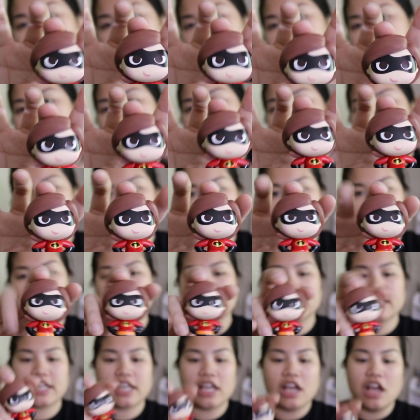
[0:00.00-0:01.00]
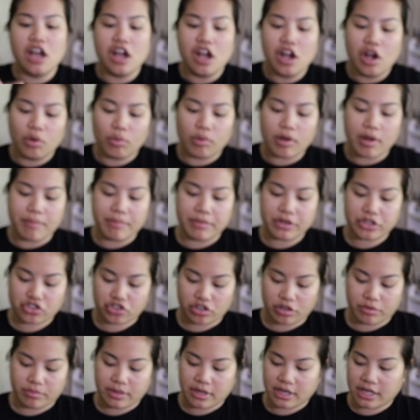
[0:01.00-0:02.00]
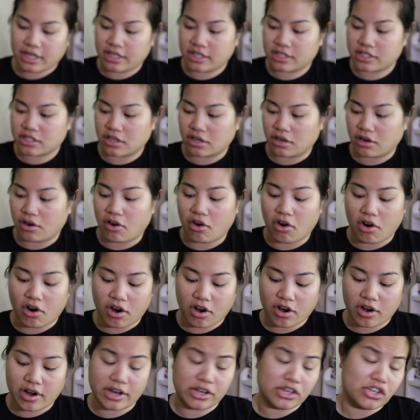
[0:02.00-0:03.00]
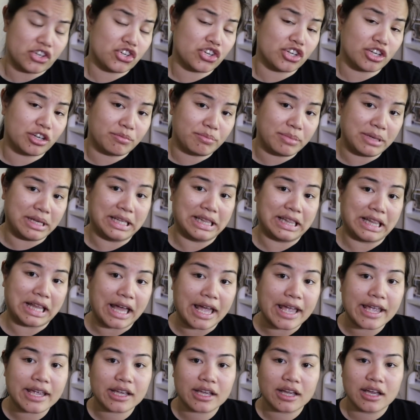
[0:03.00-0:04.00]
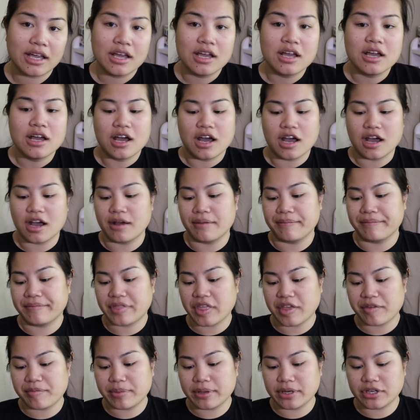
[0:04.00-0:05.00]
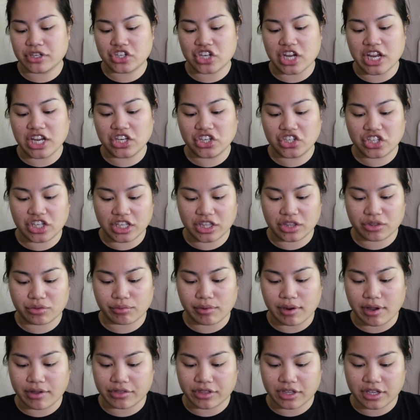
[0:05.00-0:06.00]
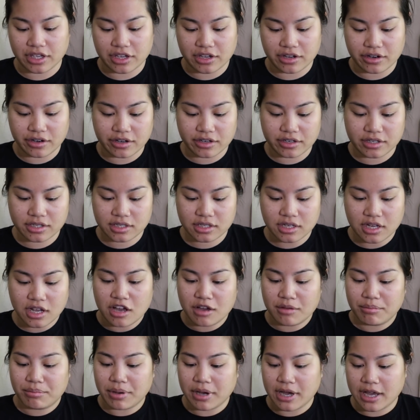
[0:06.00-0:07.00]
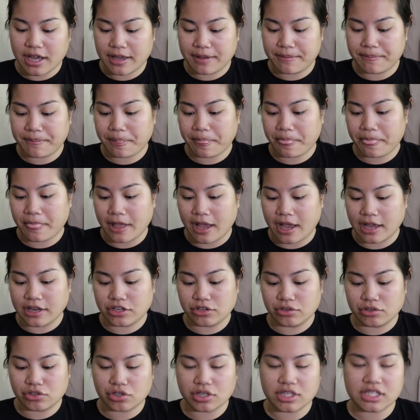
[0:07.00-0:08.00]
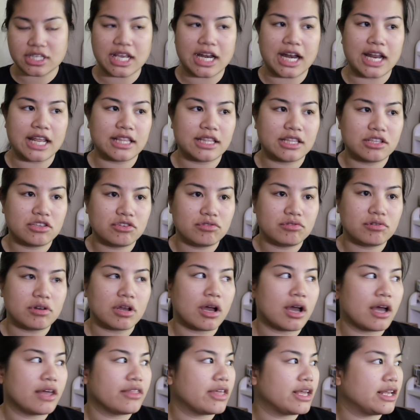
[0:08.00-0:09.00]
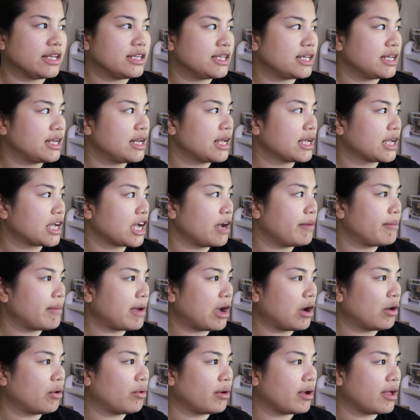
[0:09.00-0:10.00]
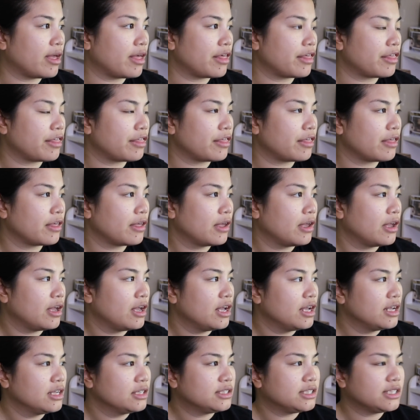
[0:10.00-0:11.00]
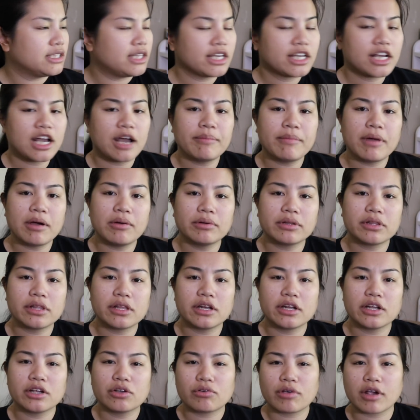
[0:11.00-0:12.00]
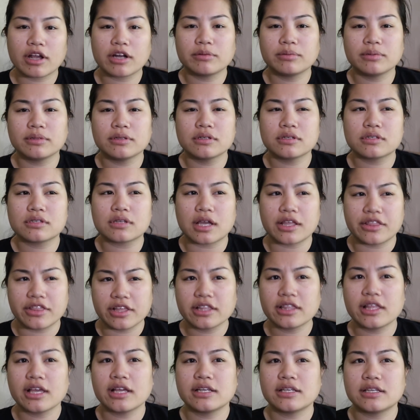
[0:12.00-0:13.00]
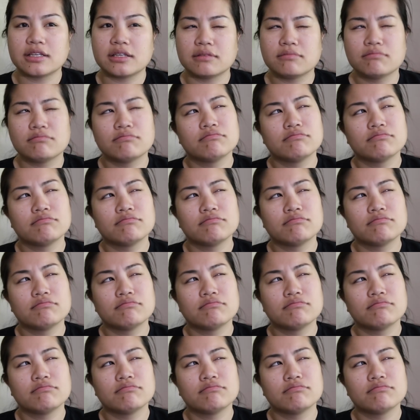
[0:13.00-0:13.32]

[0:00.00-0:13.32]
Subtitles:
This is exactly what mystery minis are and should be like. They've been changing throughout the years, but I do enjoy this. And they did come out with... Did they come out with an Incredibles? I think they...